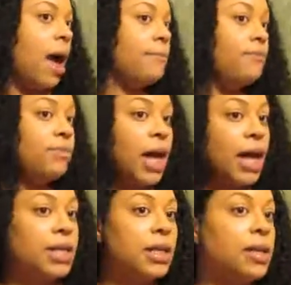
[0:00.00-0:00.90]

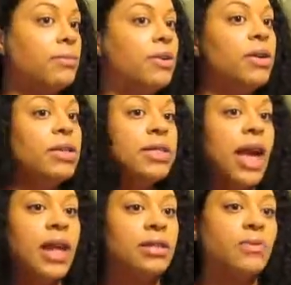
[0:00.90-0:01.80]
Like I said, I'm very
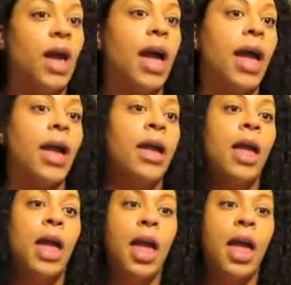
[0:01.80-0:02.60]
satisfied.